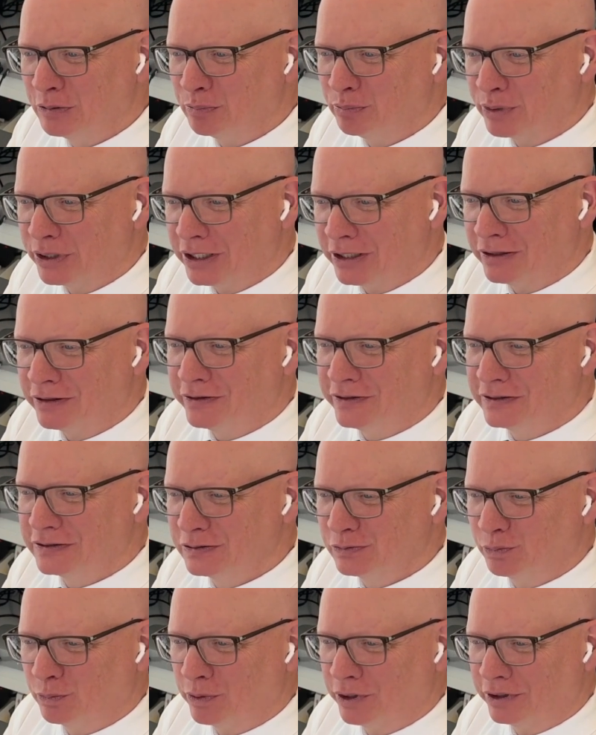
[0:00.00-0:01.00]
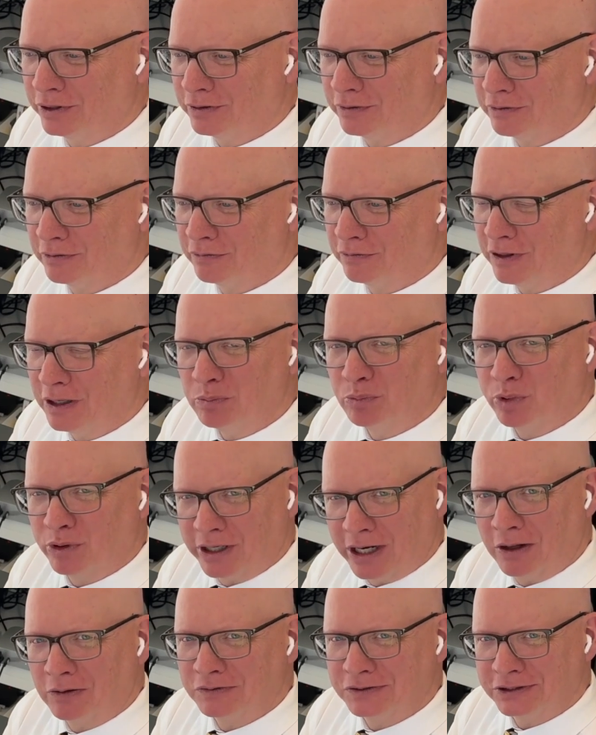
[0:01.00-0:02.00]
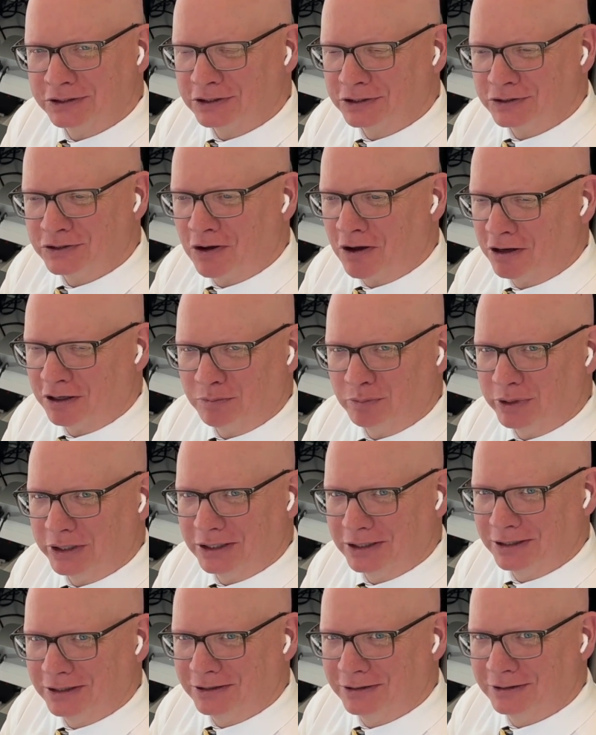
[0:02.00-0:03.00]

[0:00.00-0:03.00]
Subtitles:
But in this one, they pronounce it Otonabee